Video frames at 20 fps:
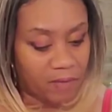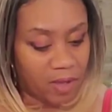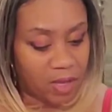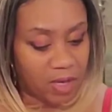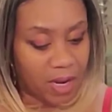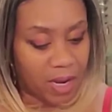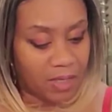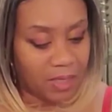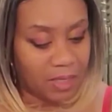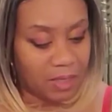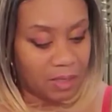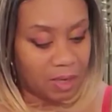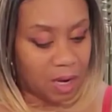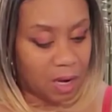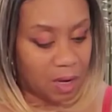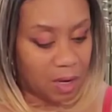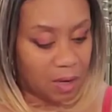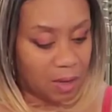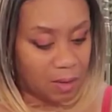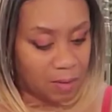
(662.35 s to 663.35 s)
And I didn't
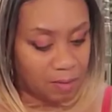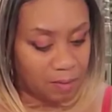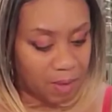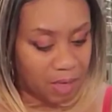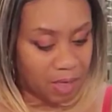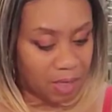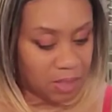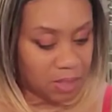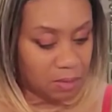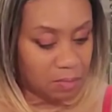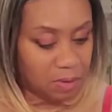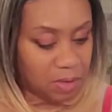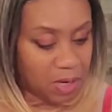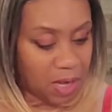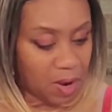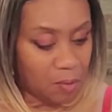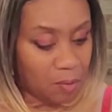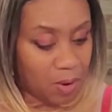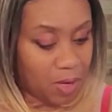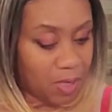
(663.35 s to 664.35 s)
mean it to be
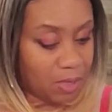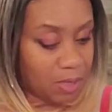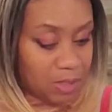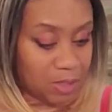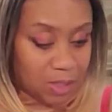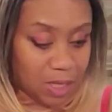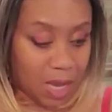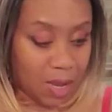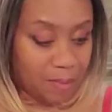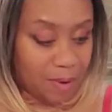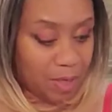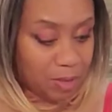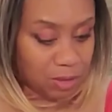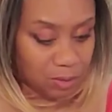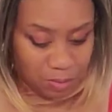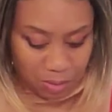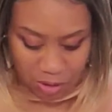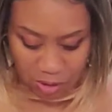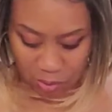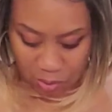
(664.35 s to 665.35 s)
that way. It just came out
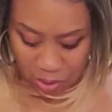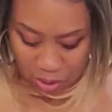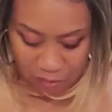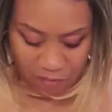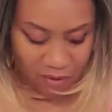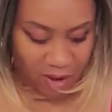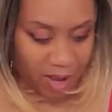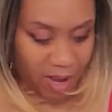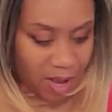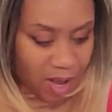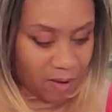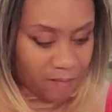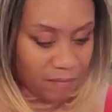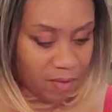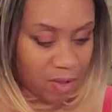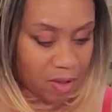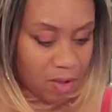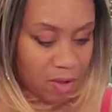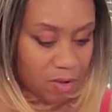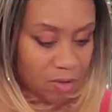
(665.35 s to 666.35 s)
to be 25.
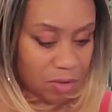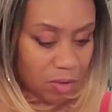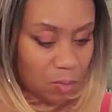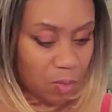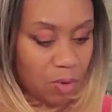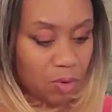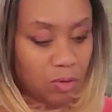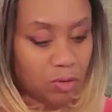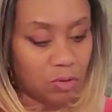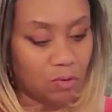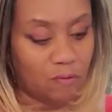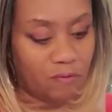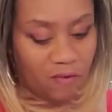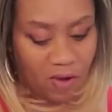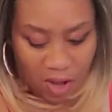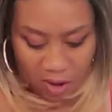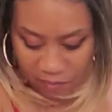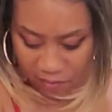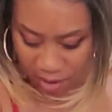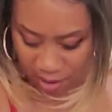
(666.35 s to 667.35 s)
So we're going to do
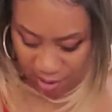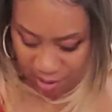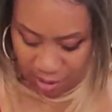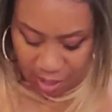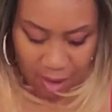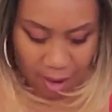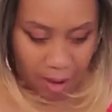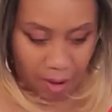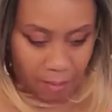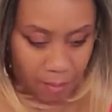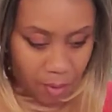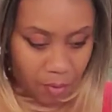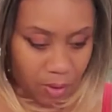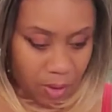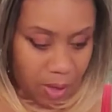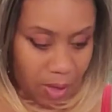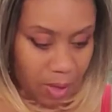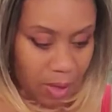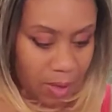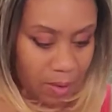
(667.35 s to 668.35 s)
5 at a time,
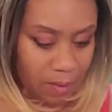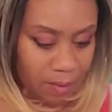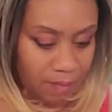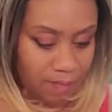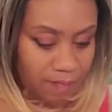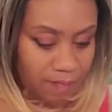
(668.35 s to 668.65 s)
okay?